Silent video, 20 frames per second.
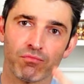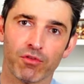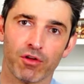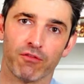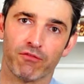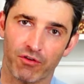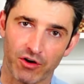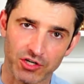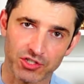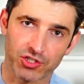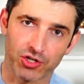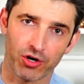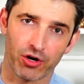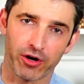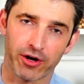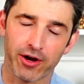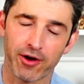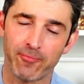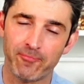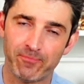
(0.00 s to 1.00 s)
First
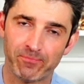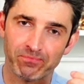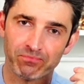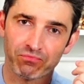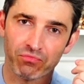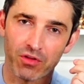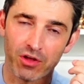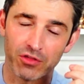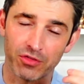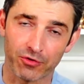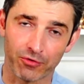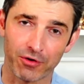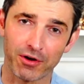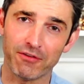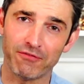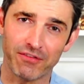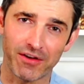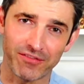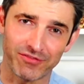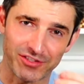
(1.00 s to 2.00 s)
cook,
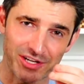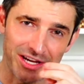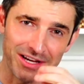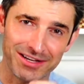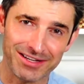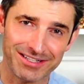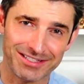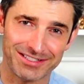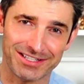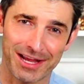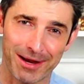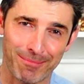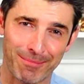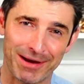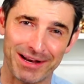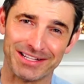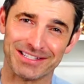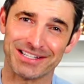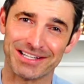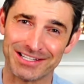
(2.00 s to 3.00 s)
350, 10
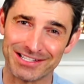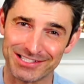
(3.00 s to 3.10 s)
minutes.